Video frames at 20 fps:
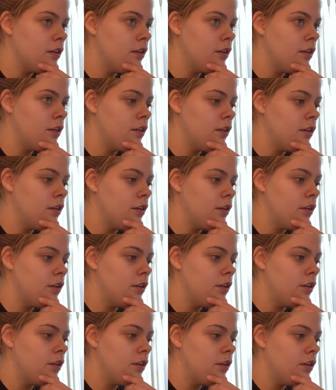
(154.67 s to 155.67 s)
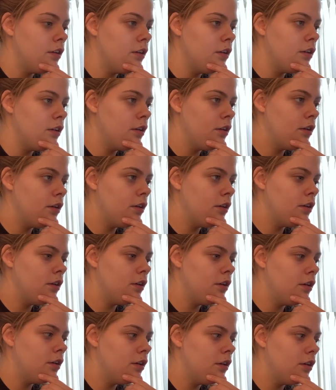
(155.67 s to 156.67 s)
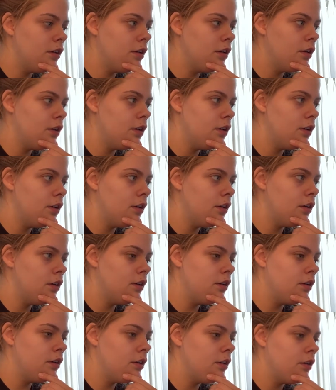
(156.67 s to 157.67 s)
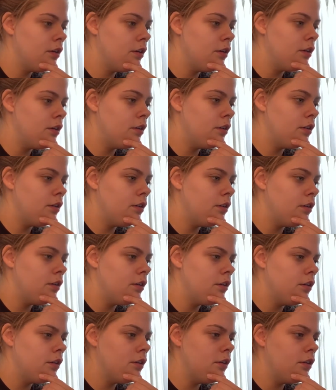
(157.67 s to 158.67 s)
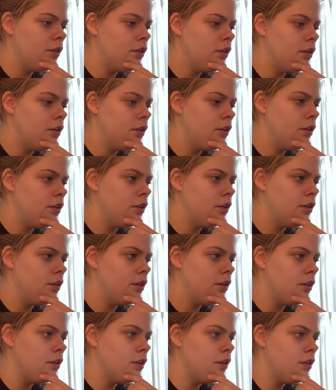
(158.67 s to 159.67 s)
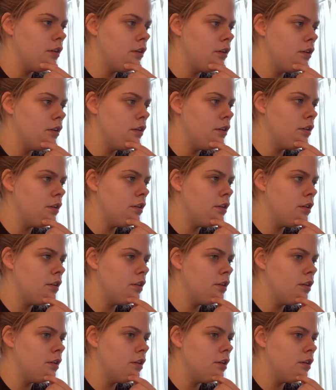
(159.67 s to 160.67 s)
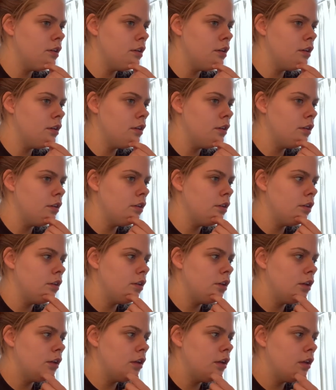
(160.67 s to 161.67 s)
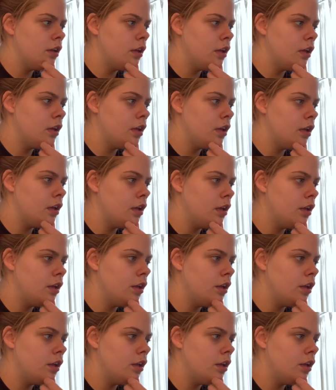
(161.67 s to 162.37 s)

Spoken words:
Nothing is said.